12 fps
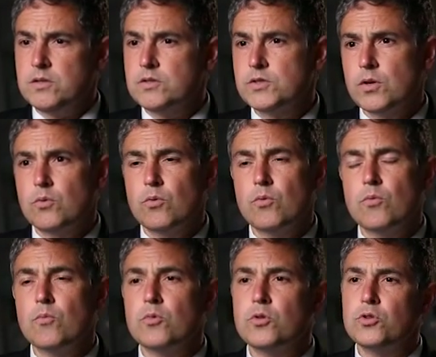So
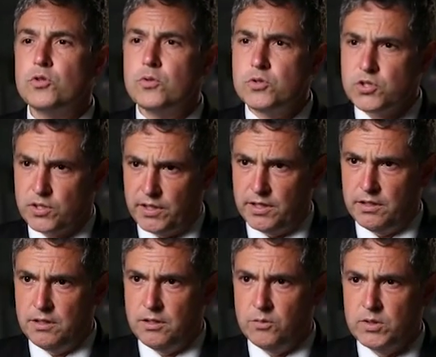
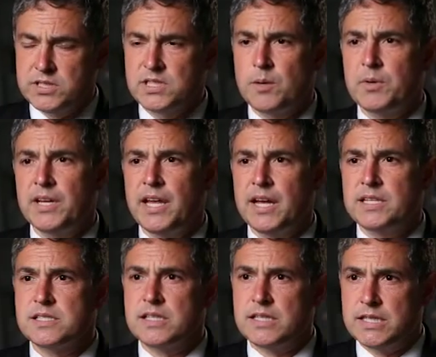usually when somebody
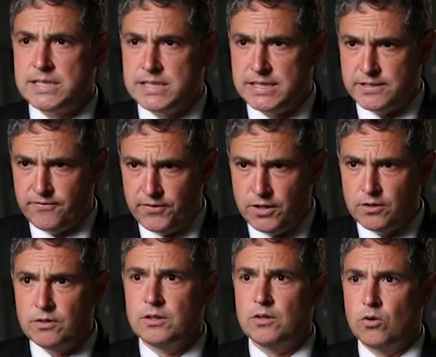has a
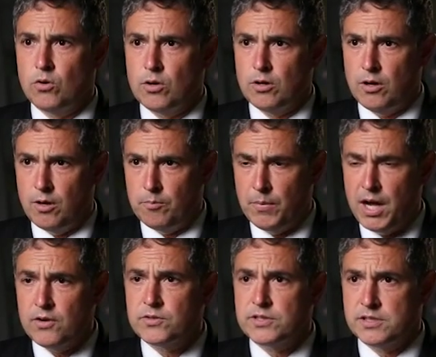severe or a
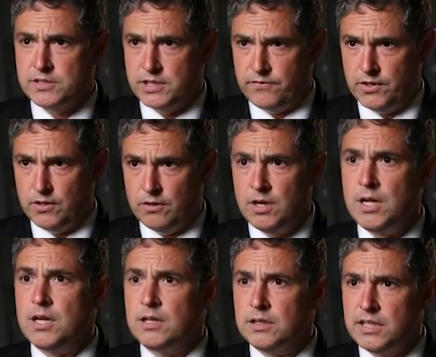moderate to severe
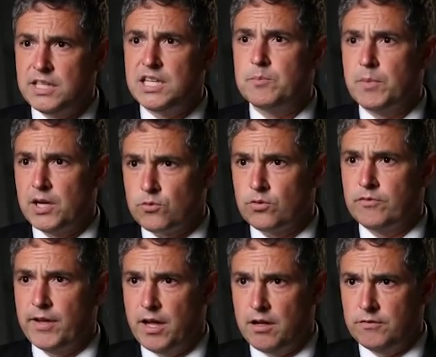leaky mitral
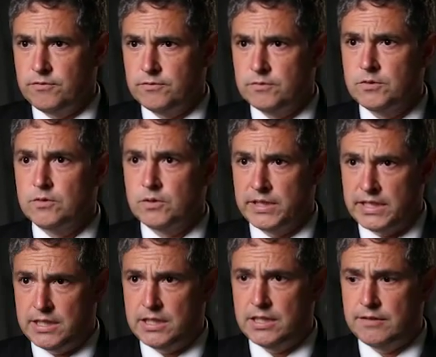valve,
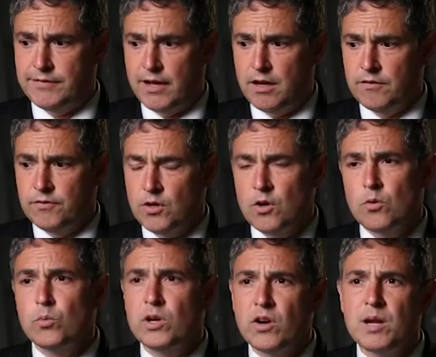leaky in valve,
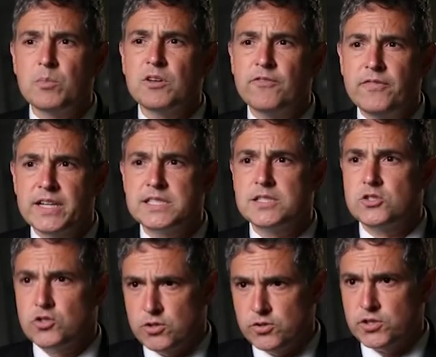we are able to fix it
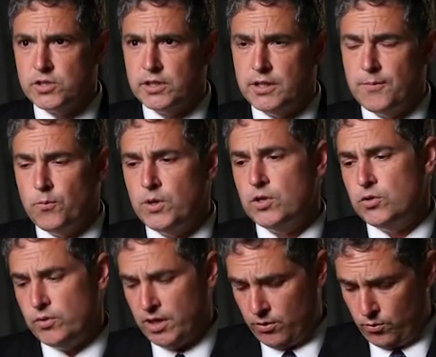surgically. We can
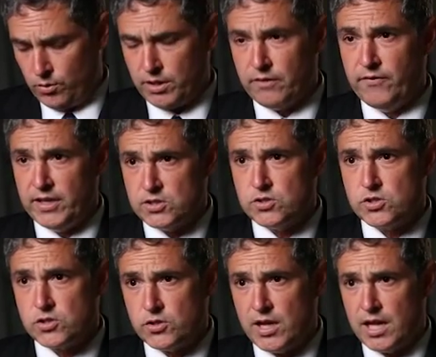do that through a conventional
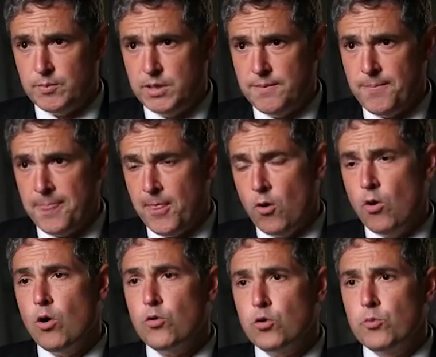sternotomy
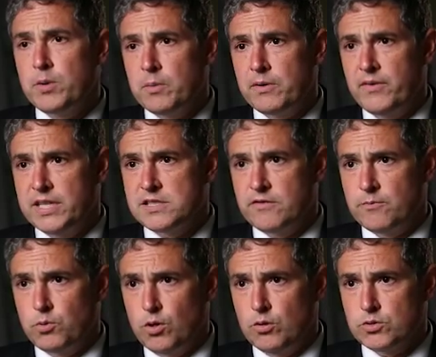or through a minimally invasive
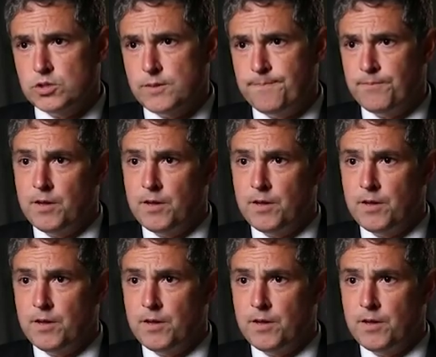approach.